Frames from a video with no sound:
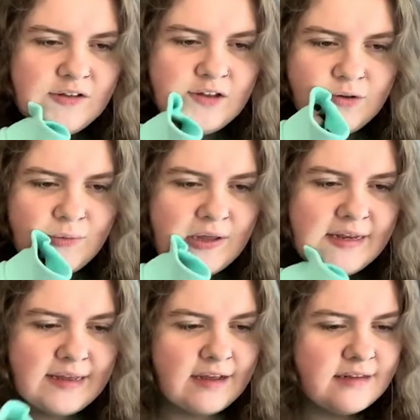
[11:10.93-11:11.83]
You
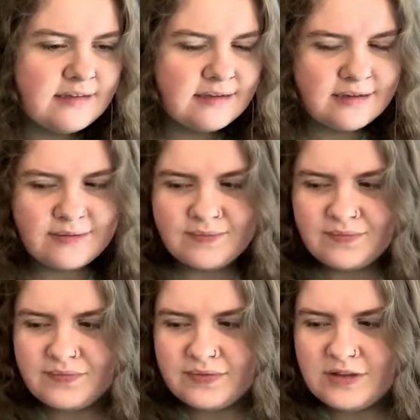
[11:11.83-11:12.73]
idiot.
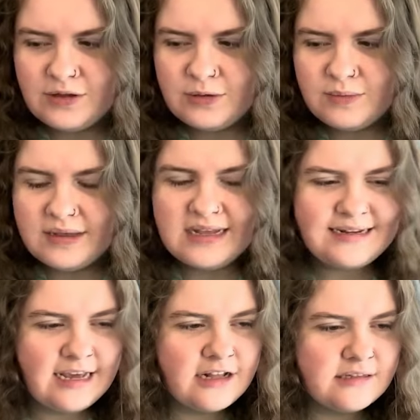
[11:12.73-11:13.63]
You
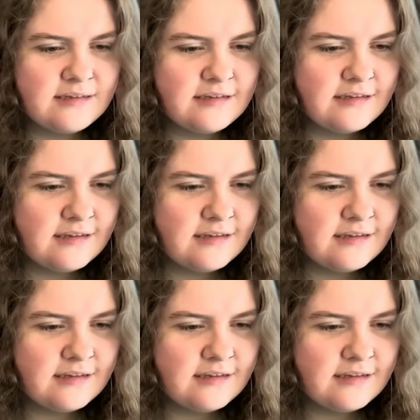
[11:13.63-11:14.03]
idiot.